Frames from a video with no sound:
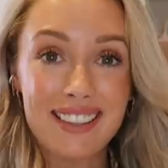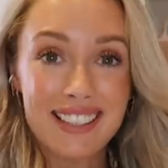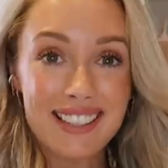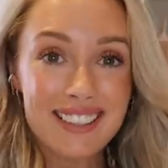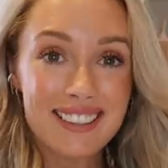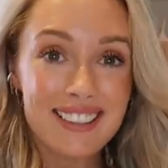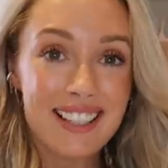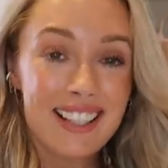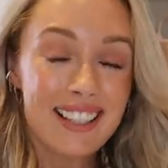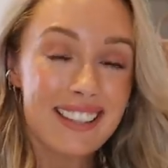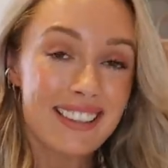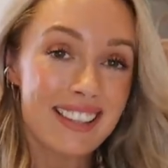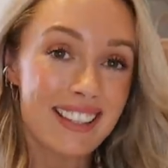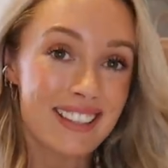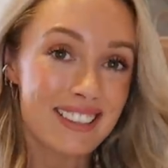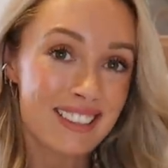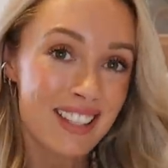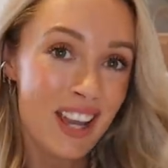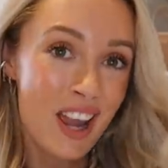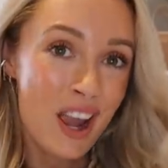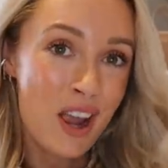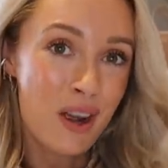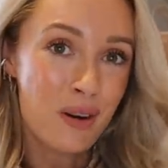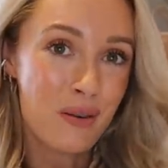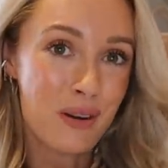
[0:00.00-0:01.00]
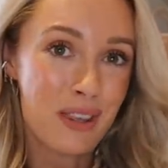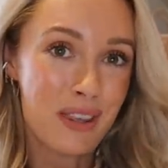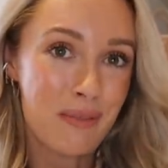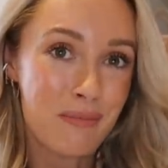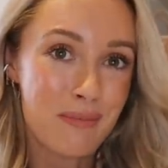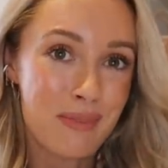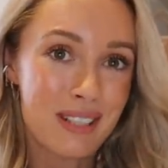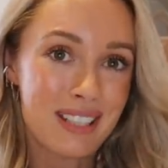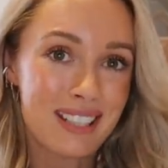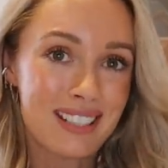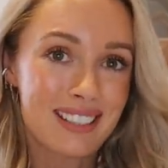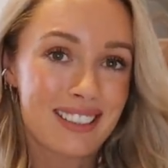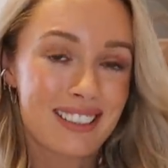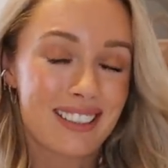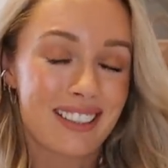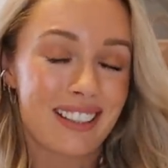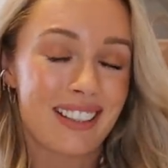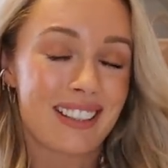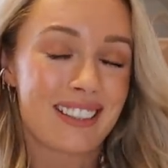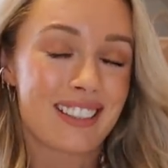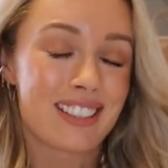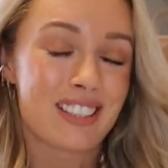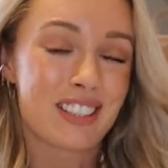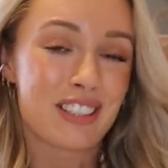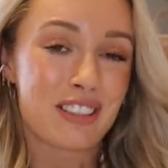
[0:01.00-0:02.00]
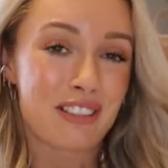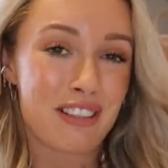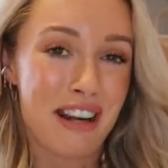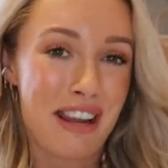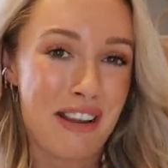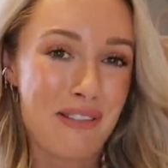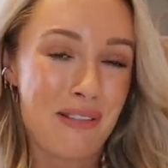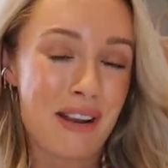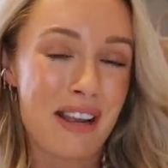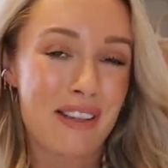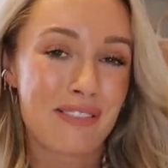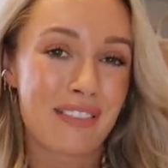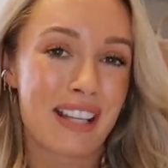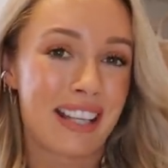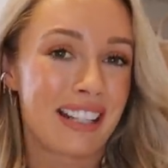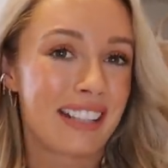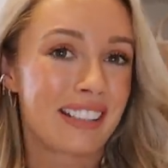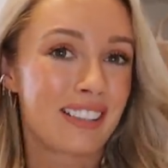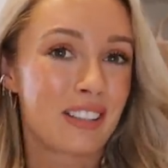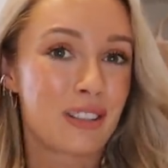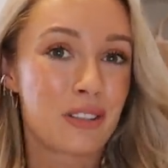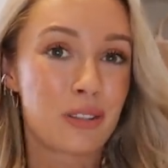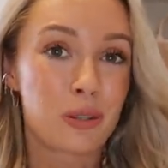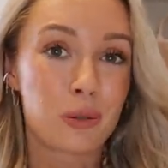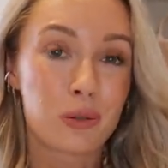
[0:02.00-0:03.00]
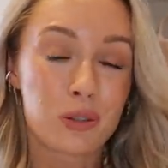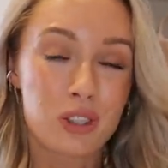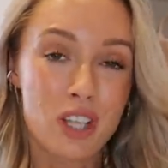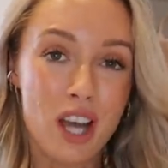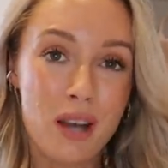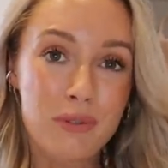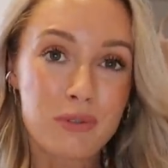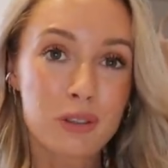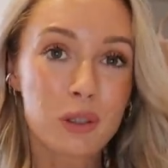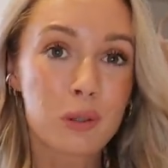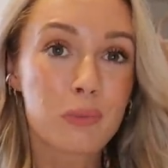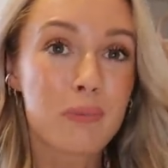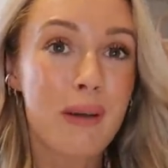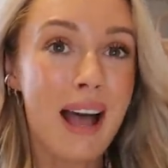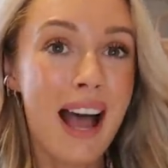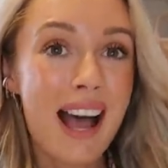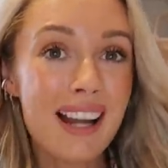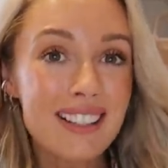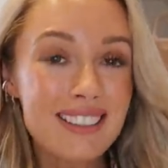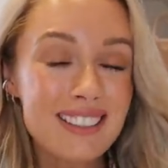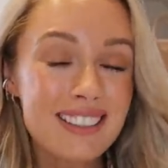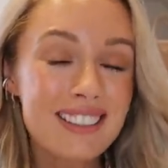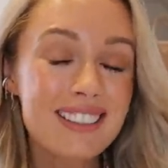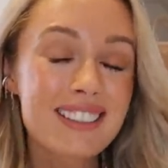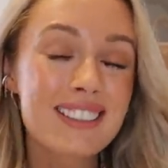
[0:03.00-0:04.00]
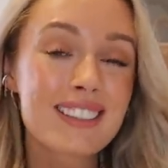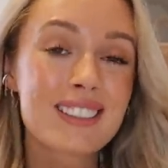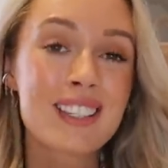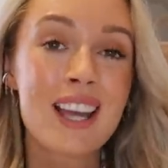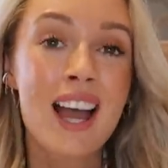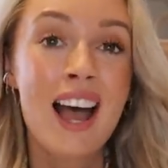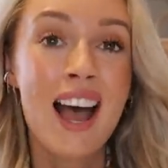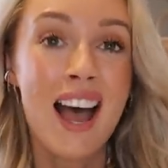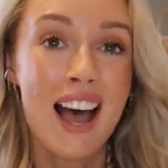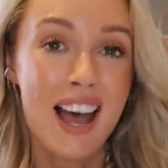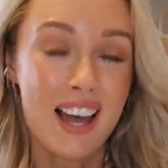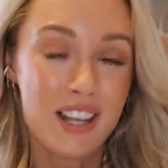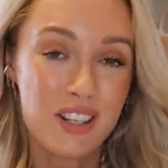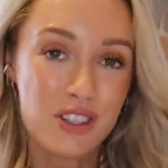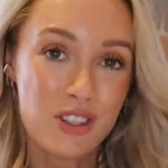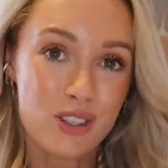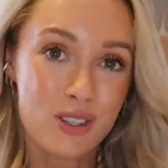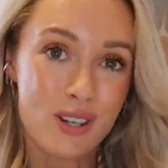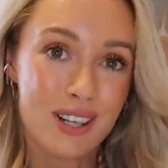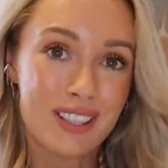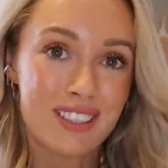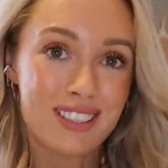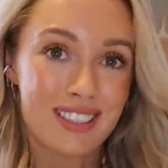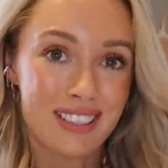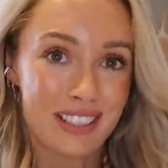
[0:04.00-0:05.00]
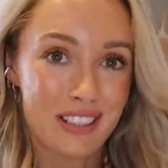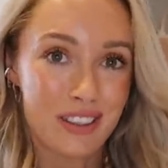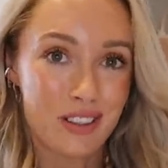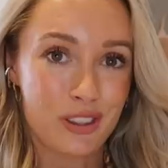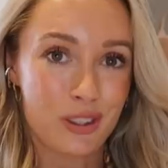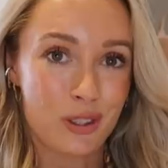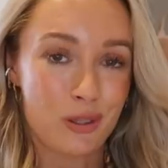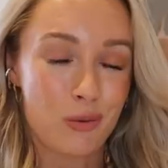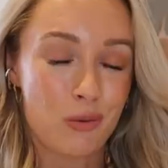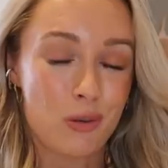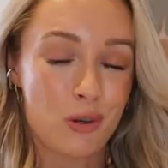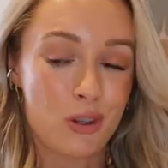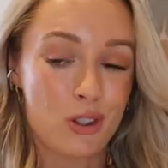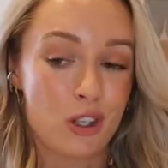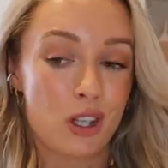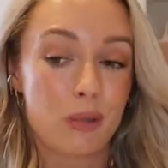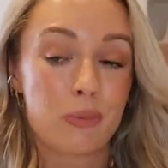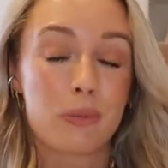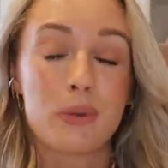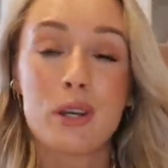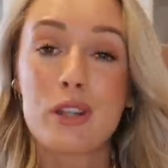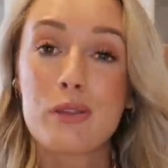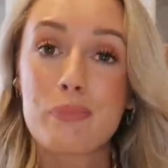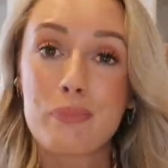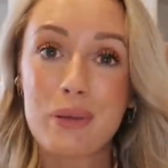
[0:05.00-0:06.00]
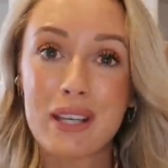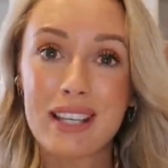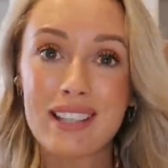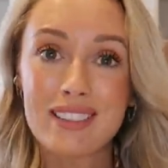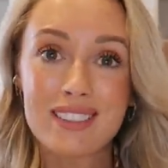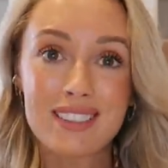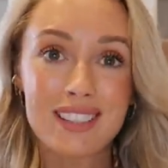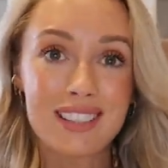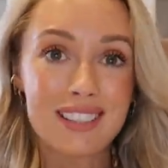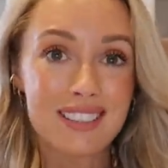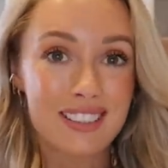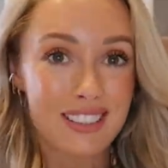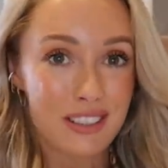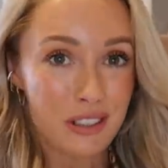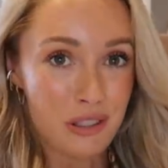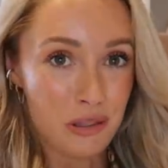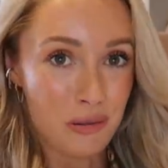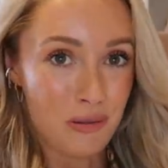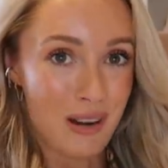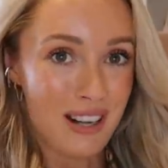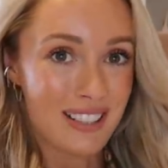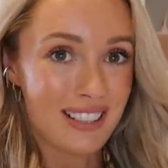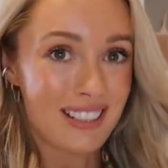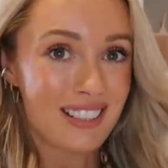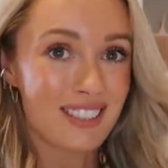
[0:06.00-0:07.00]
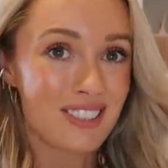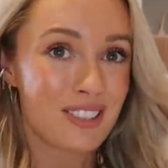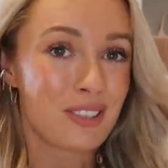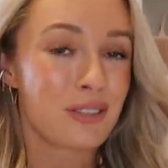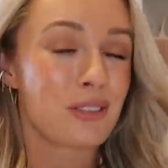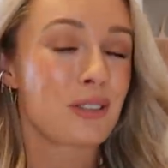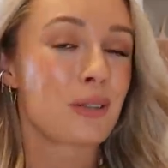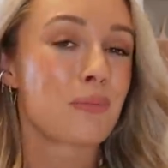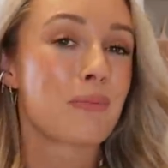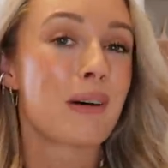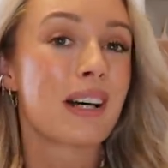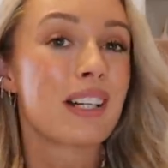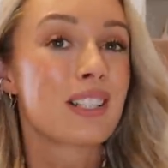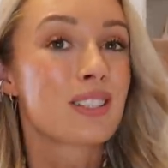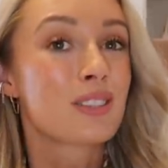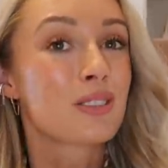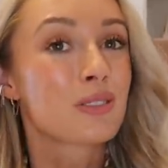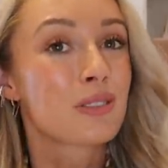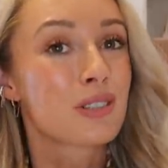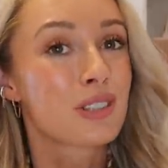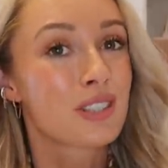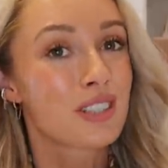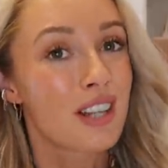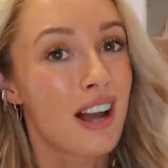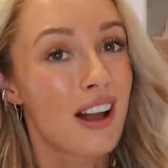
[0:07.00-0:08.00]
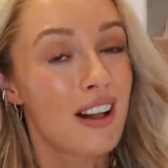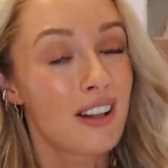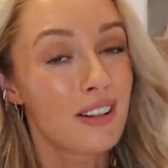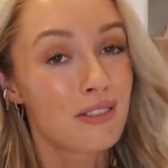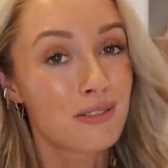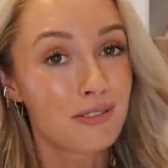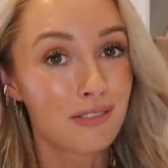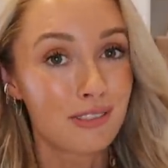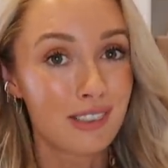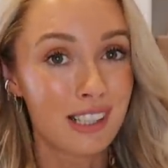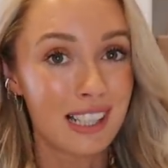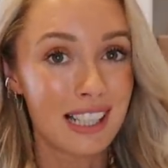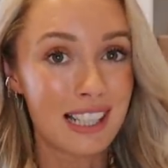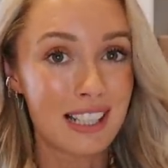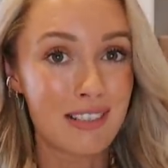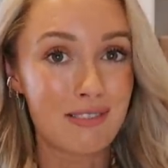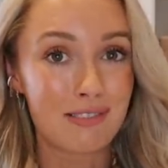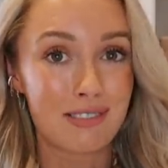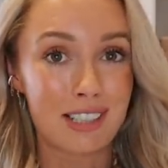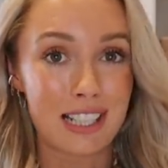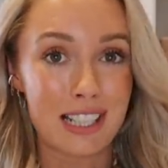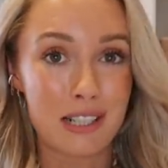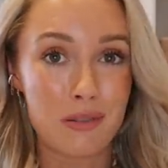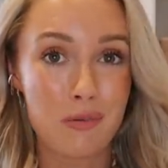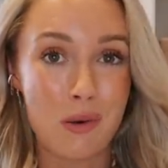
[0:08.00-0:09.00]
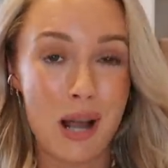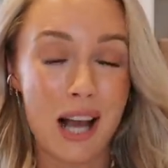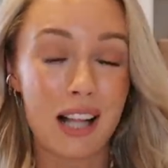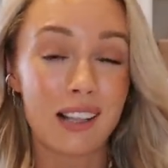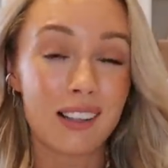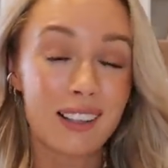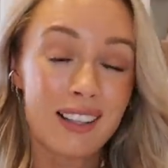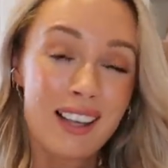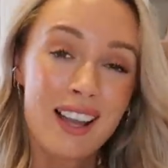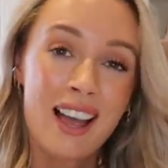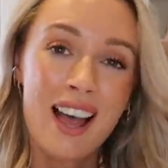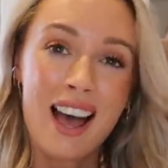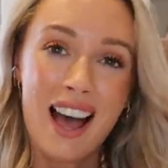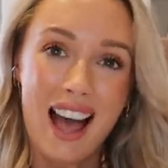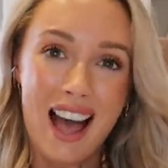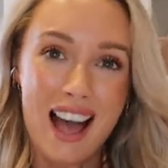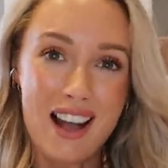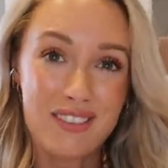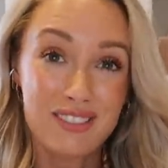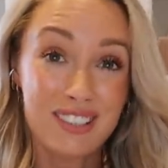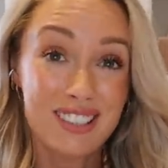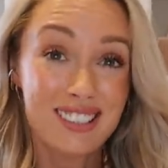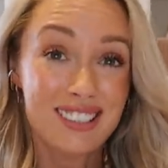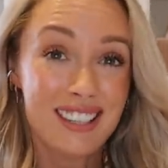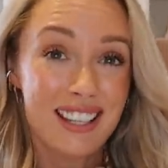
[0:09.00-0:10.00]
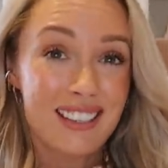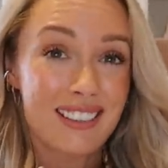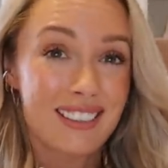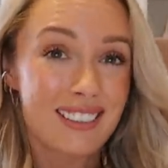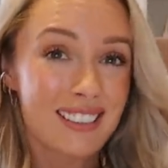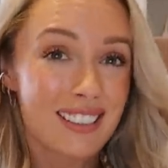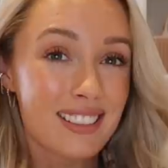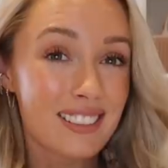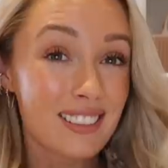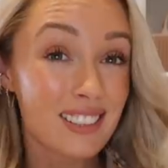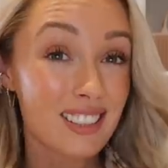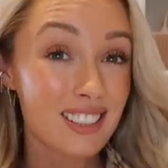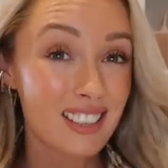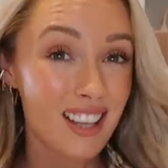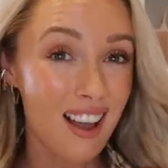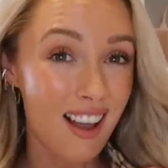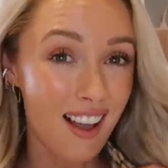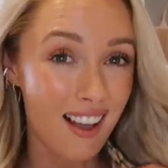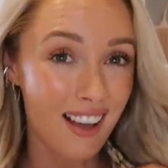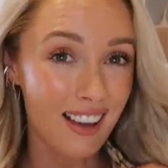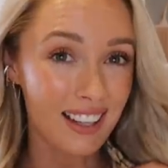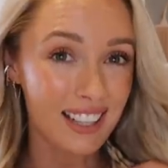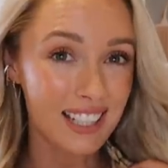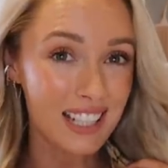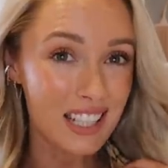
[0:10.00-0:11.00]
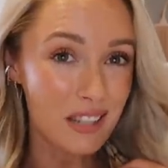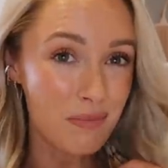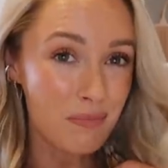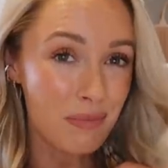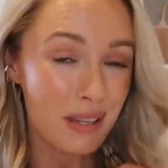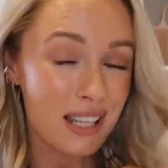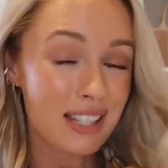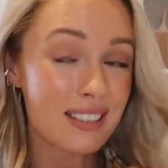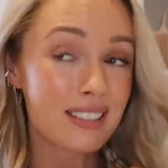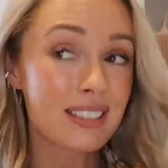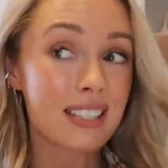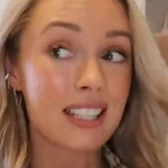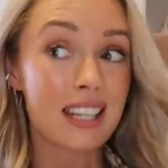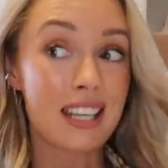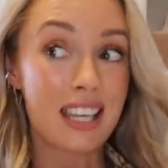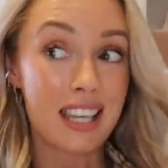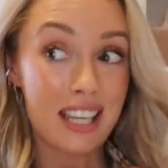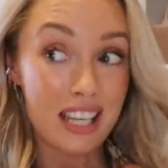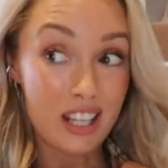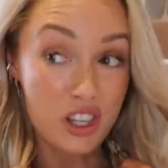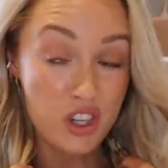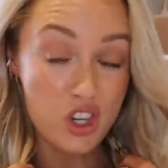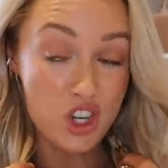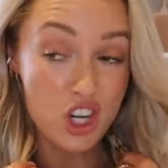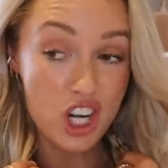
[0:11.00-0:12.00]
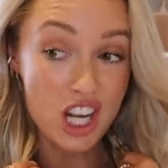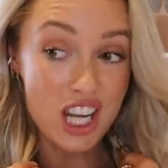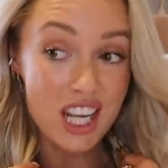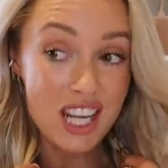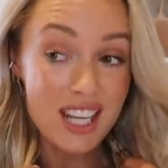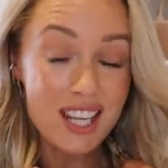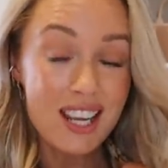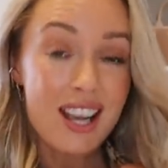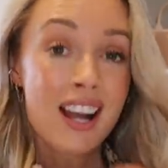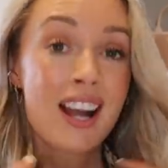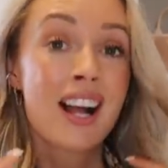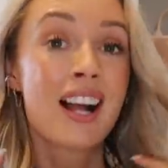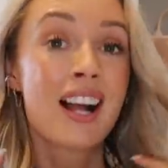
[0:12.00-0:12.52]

things like this with a midi skirt is a great way of getting those autumnal patterns and trends into your wardrobe with pieces that already suit your personal style really, really well. I have to say this is a tiny bit bit itchy,